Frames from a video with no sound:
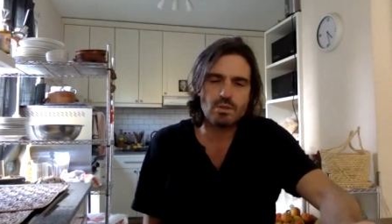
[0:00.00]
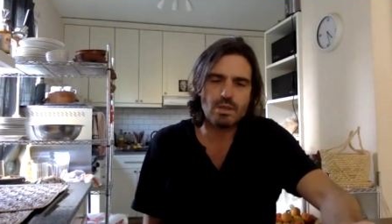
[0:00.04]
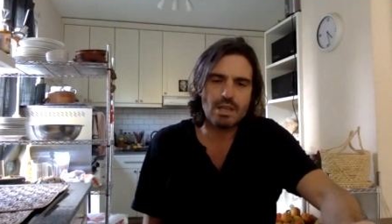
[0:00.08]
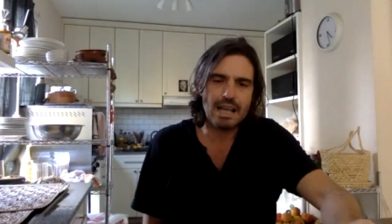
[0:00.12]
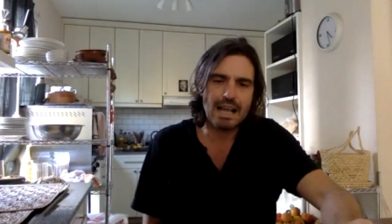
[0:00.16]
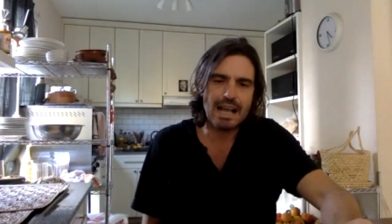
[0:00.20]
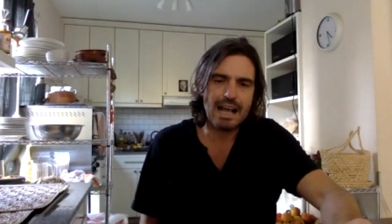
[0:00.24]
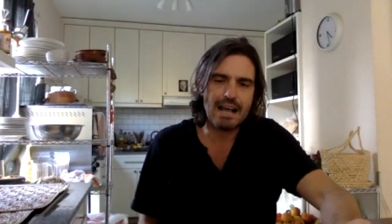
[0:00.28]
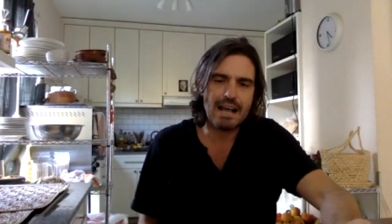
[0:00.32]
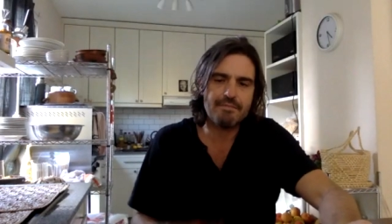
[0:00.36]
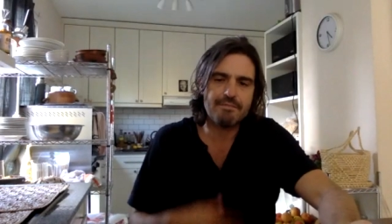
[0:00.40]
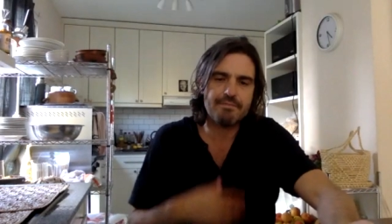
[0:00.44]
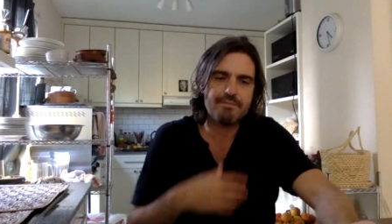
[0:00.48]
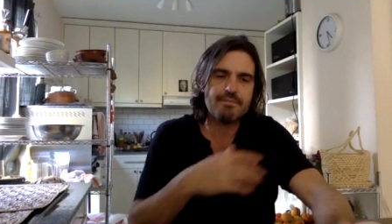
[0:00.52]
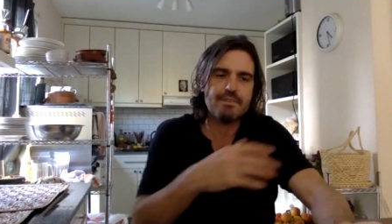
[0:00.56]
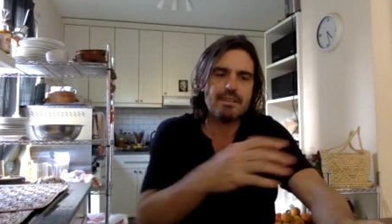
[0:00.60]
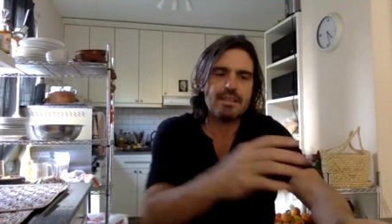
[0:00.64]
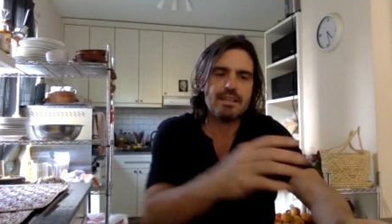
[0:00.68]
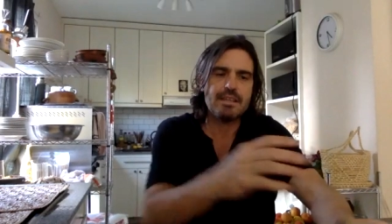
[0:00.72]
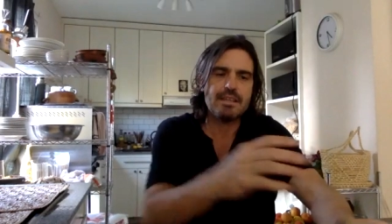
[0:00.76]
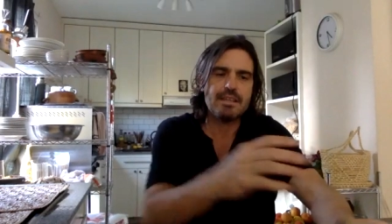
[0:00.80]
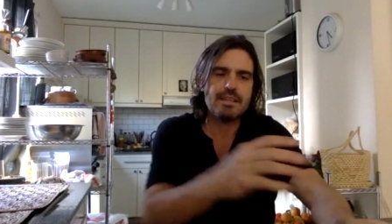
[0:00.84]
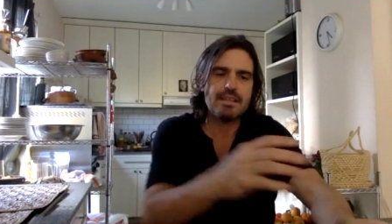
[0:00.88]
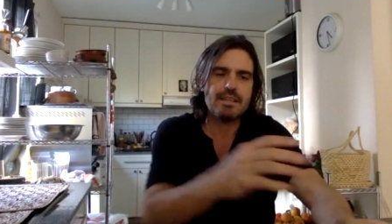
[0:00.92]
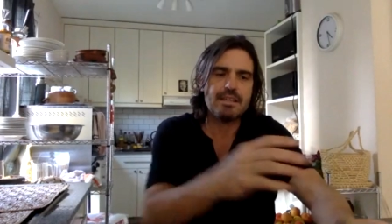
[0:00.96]
have
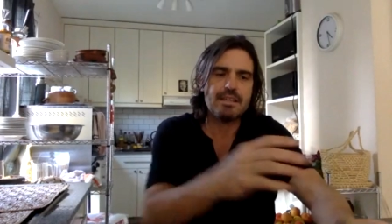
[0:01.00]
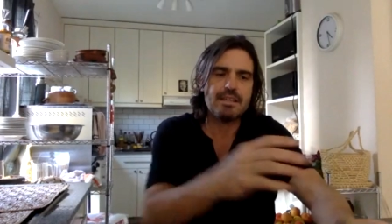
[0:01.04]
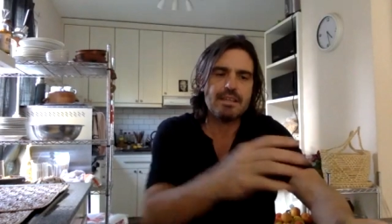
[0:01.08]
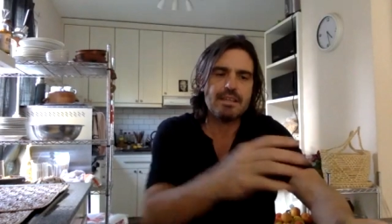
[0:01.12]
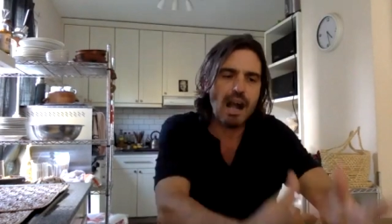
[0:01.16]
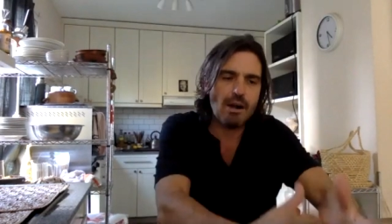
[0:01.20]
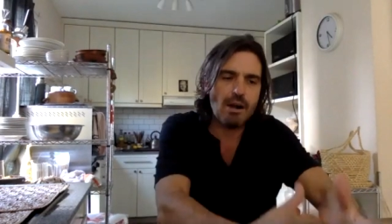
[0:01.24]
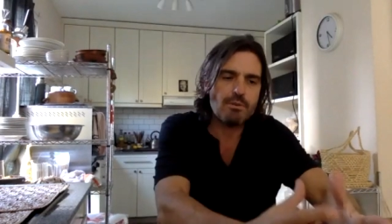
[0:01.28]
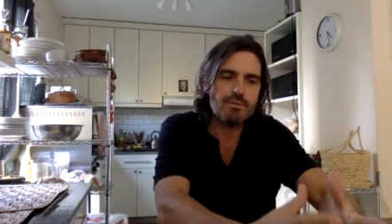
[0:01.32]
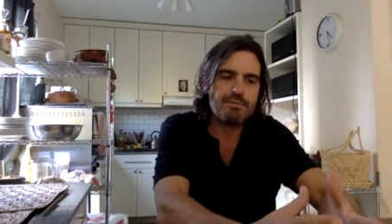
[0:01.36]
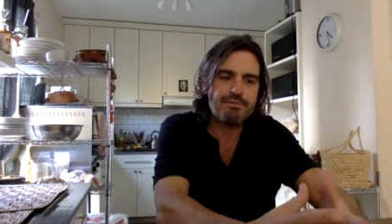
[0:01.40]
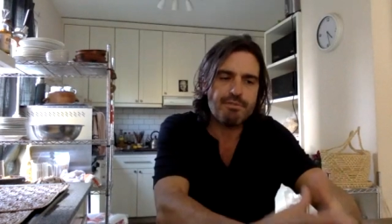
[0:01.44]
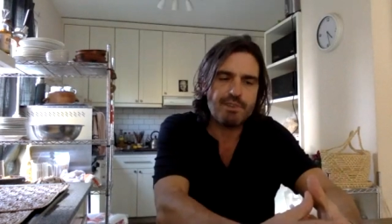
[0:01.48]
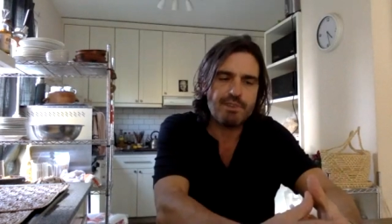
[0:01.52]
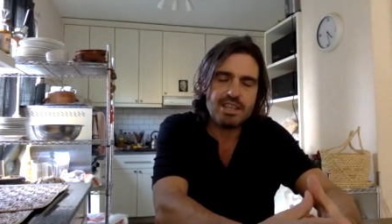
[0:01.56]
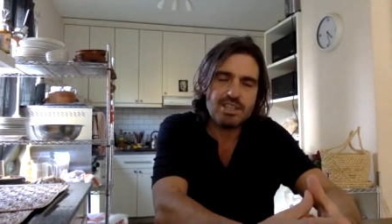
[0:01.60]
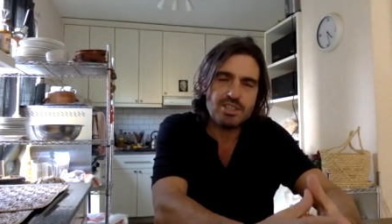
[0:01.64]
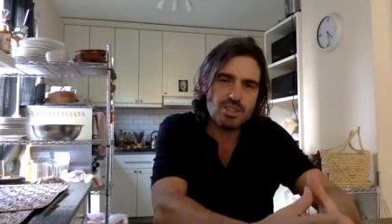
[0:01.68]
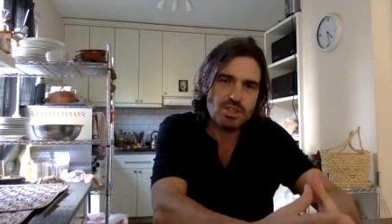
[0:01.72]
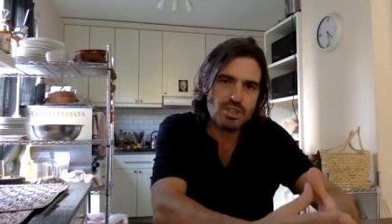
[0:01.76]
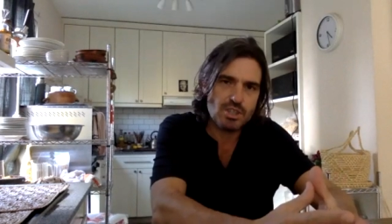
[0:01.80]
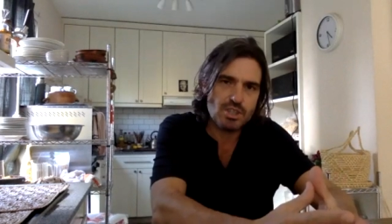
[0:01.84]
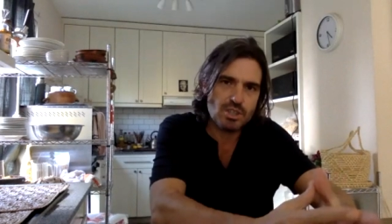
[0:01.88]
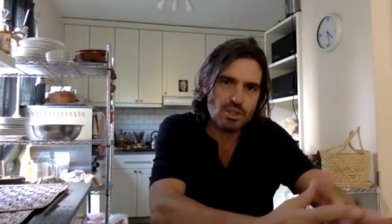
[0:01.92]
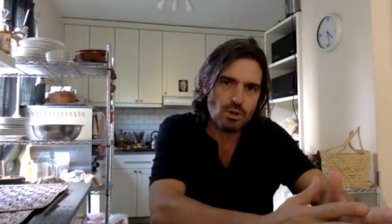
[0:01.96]
in our
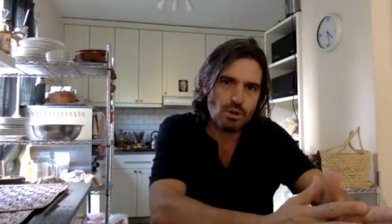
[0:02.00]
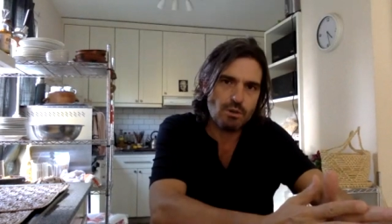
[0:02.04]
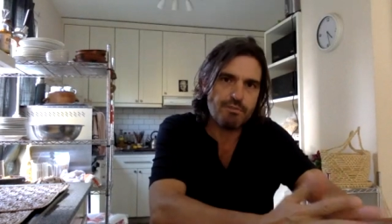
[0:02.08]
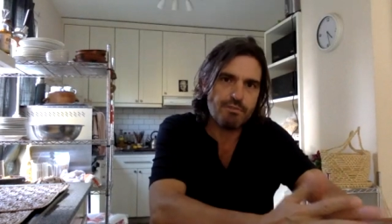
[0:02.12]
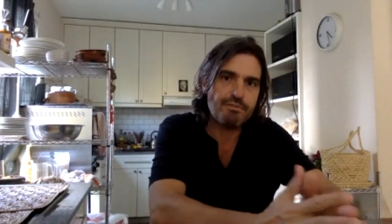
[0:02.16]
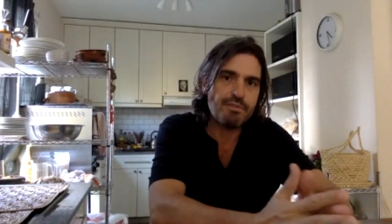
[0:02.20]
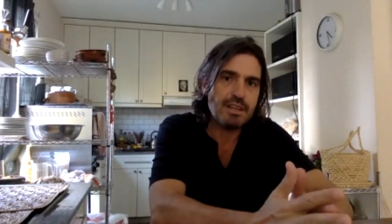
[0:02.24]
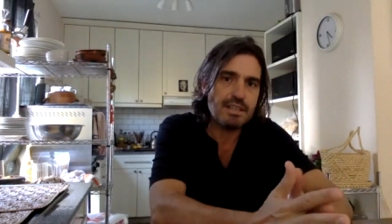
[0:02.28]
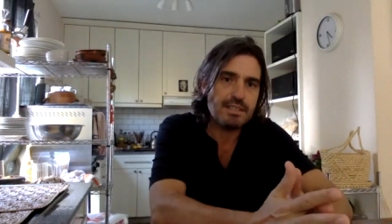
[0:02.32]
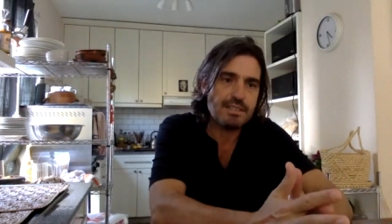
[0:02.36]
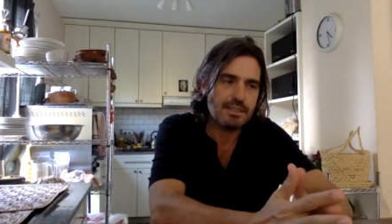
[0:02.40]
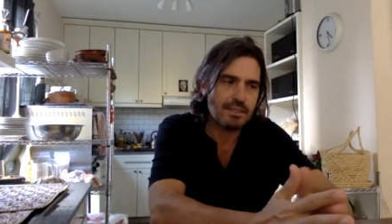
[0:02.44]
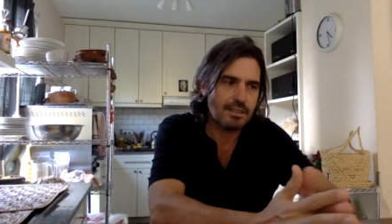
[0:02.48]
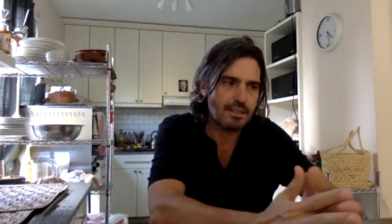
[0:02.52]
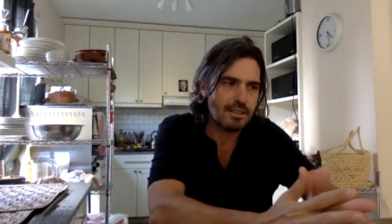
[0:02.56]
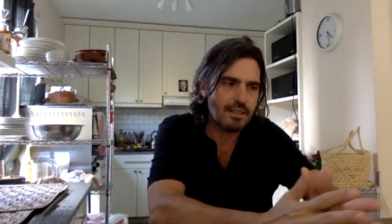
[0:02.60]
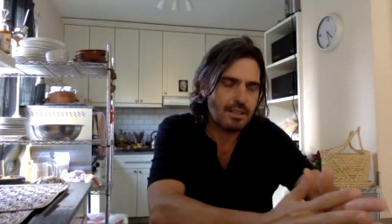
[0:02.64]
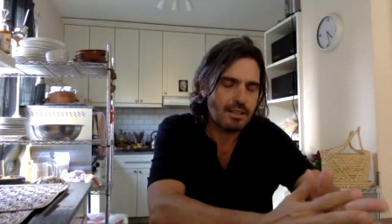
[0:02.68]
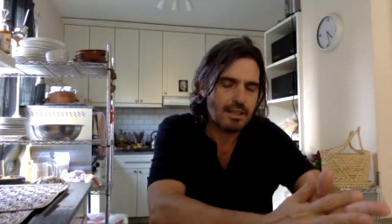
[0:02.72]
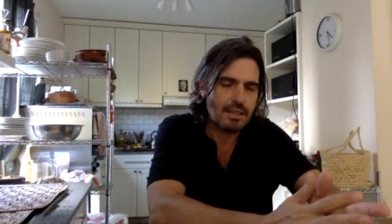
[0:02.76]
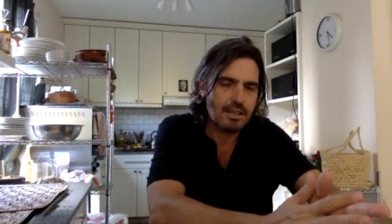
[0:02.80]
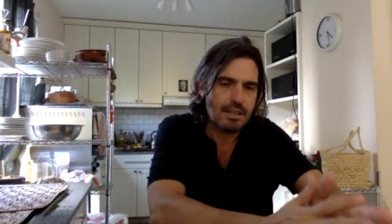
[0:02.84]
fridge or freezer